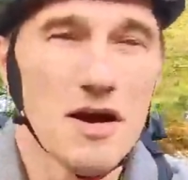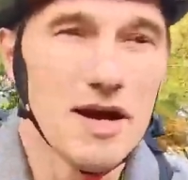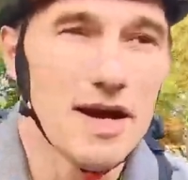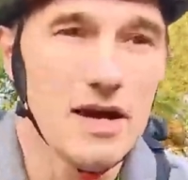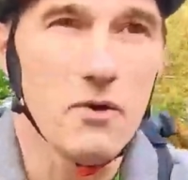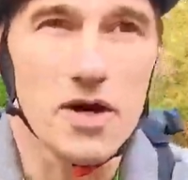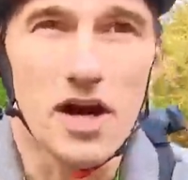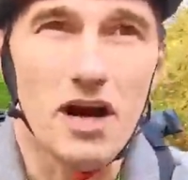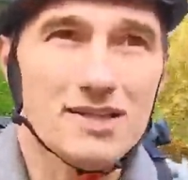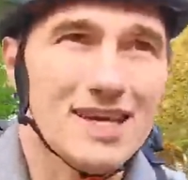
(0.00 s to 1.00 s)
or
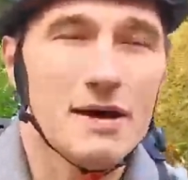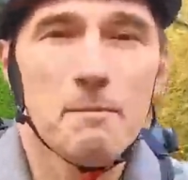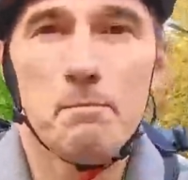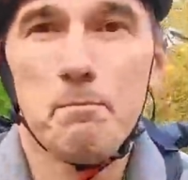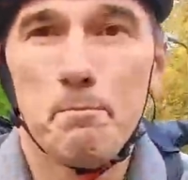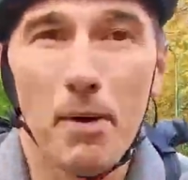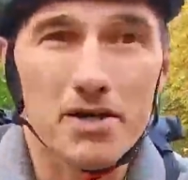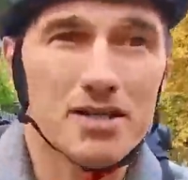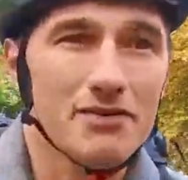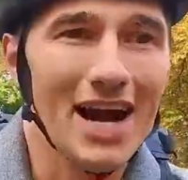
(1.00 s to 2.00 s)
not,
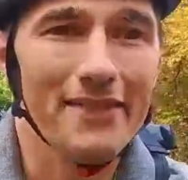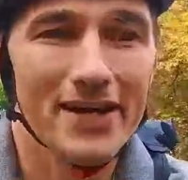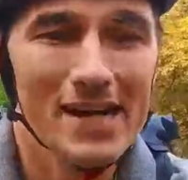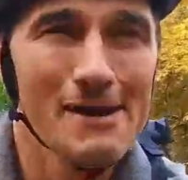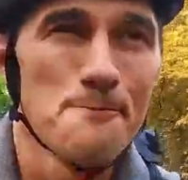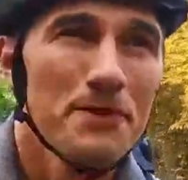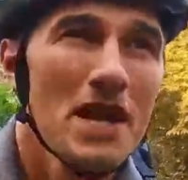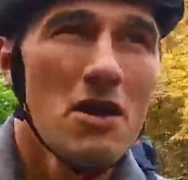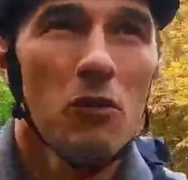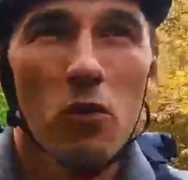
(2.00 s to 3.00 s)
but rather,
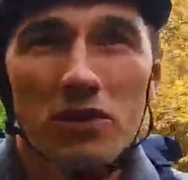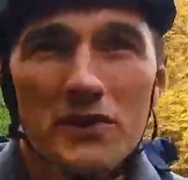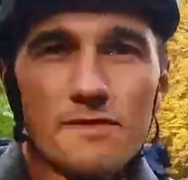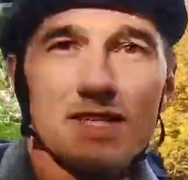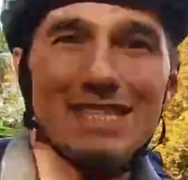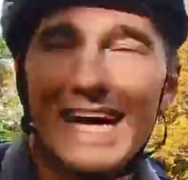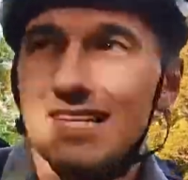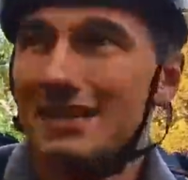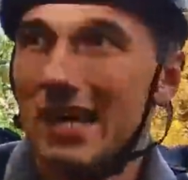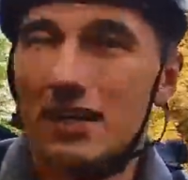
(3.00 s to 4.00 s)
once you've
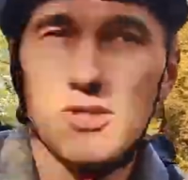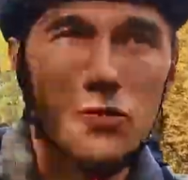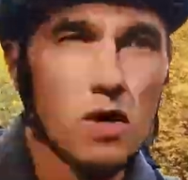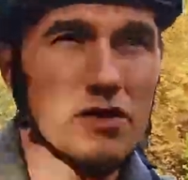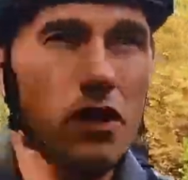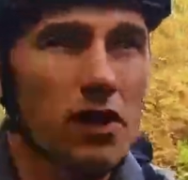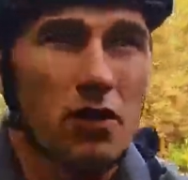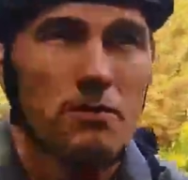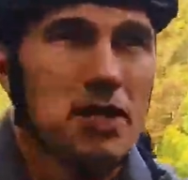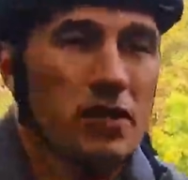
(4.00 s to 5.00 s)
decided that you want
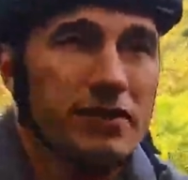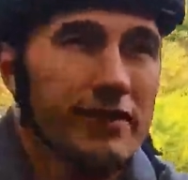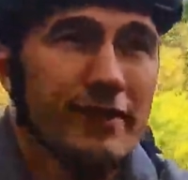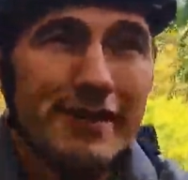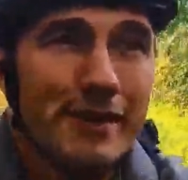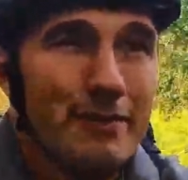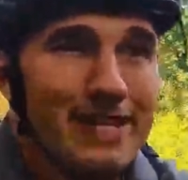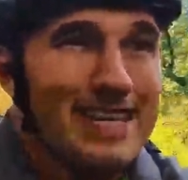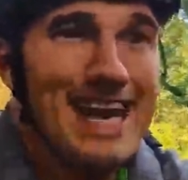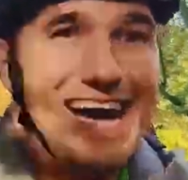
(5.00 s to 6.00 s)
audio, because
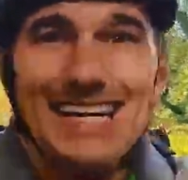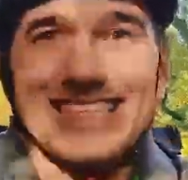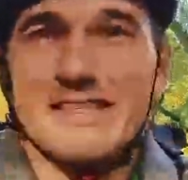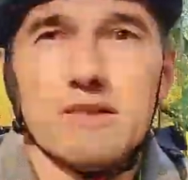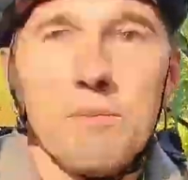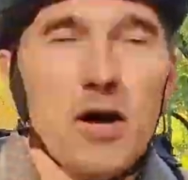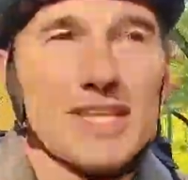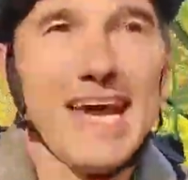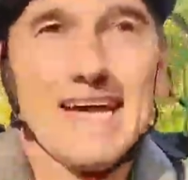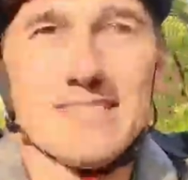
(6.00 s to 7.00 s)
I listen to
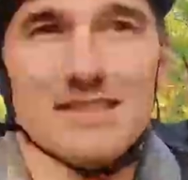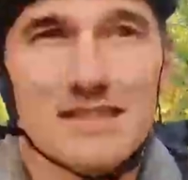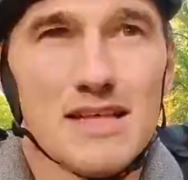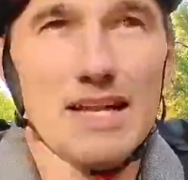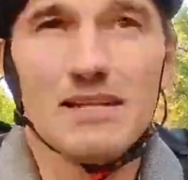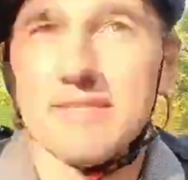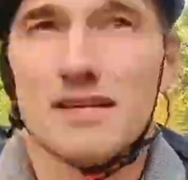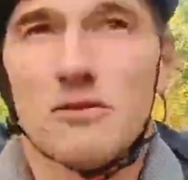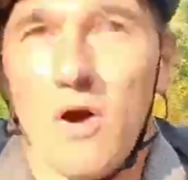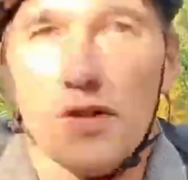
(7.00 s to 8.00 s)
podcasts and I
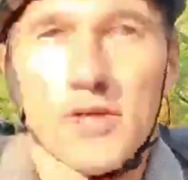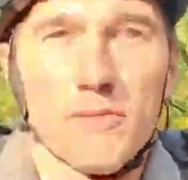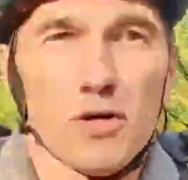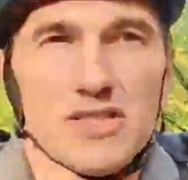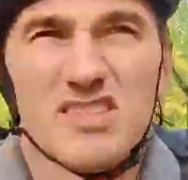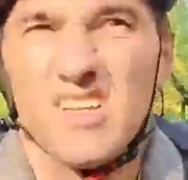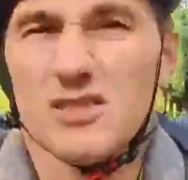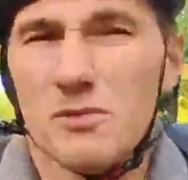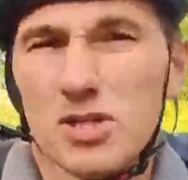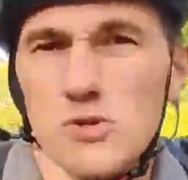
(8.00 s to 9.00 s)
listen to audiobooks, not
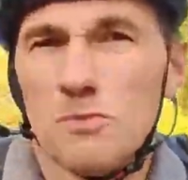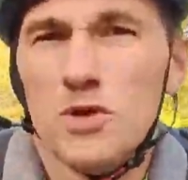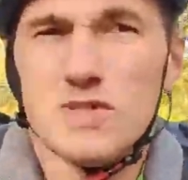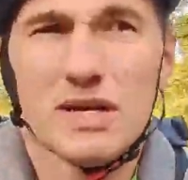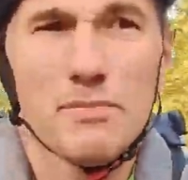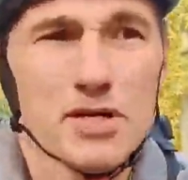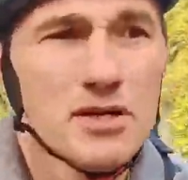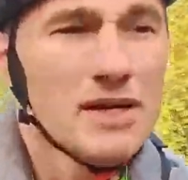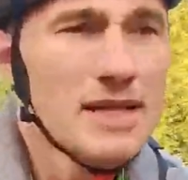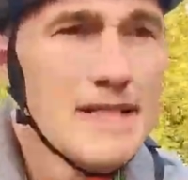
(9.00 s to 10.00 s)
so much to music, but
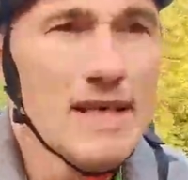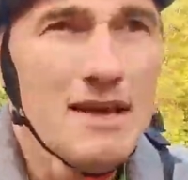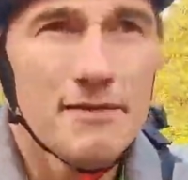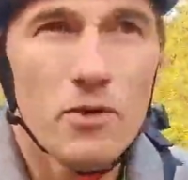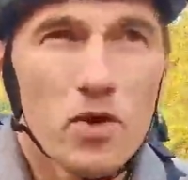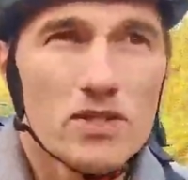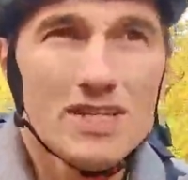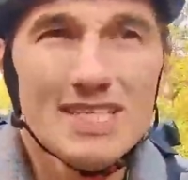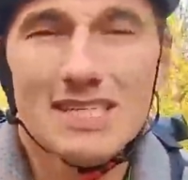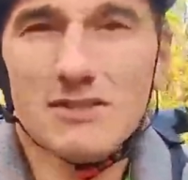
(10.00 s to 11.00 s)
if you want to
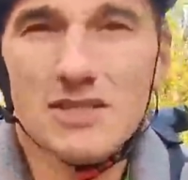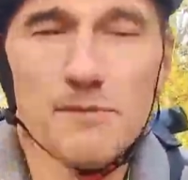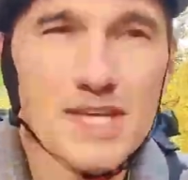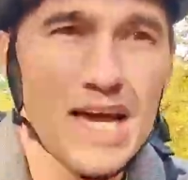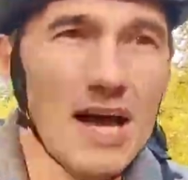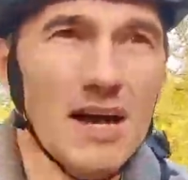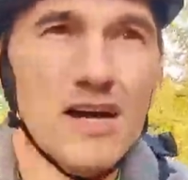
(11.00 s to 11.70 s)
listen to something,